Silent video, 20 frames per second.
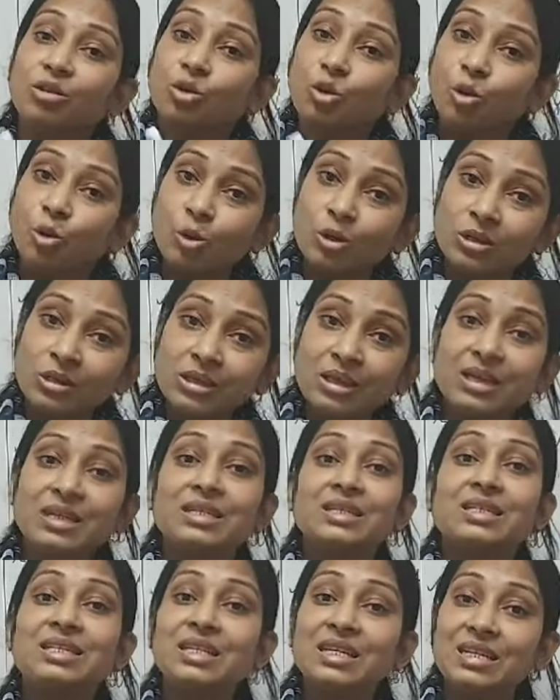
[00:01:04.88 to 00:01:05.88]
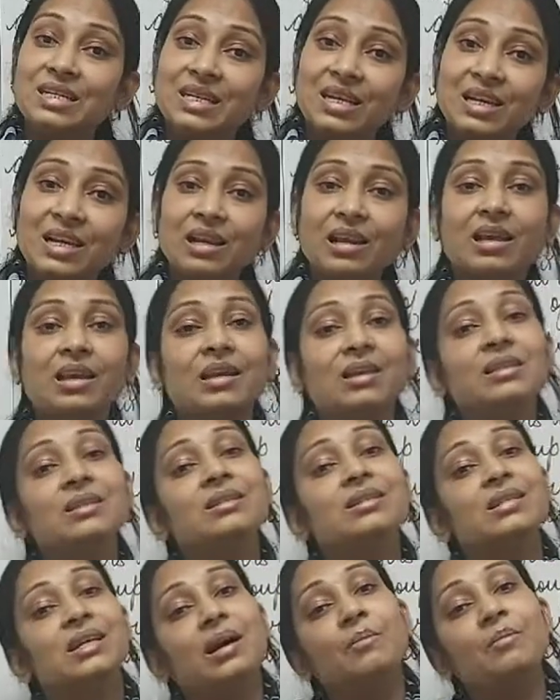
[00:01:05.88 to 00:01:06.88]
those in detail in
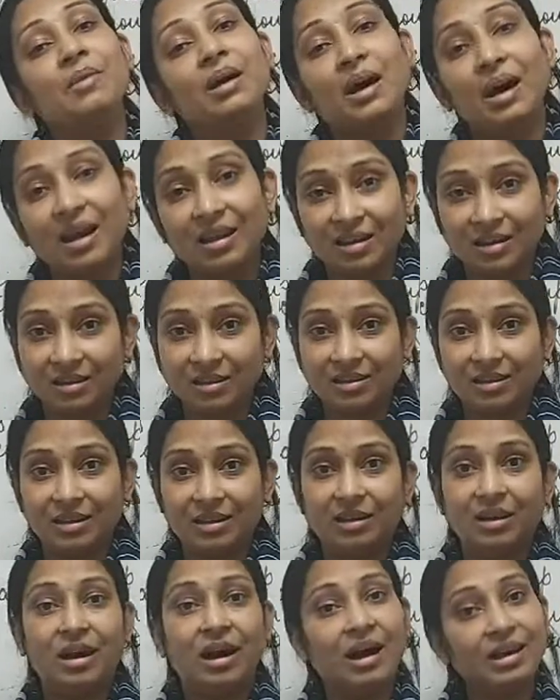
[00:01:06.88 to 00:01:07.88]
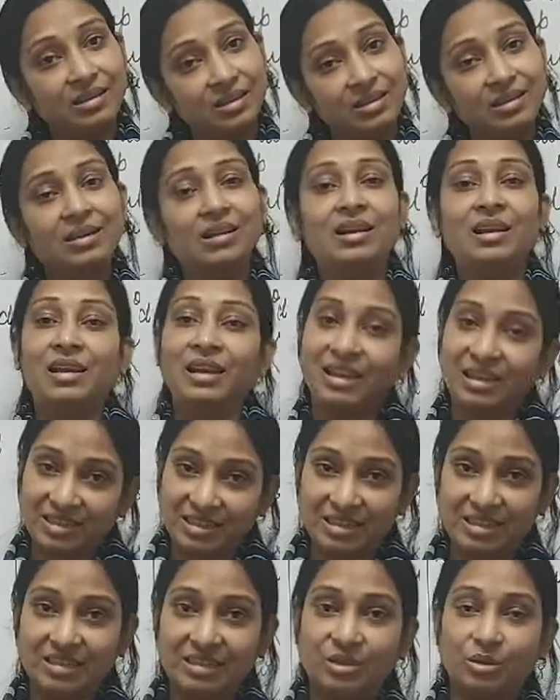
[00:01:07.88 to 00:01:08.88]
some other
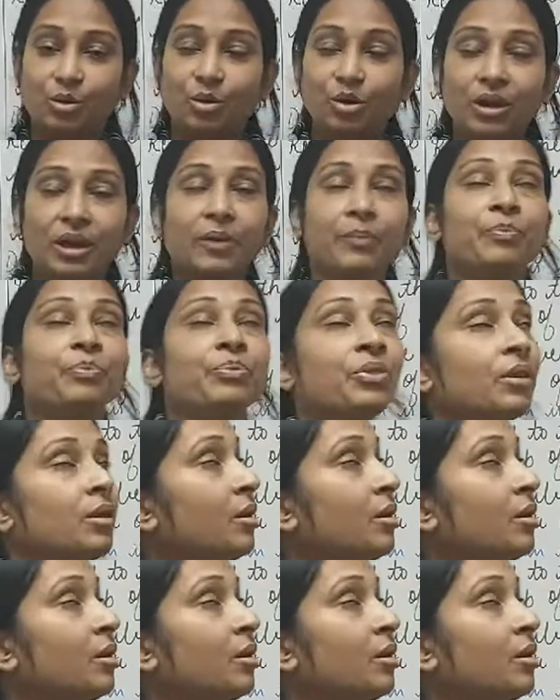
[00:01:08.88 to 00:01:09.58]
lessons. Okay,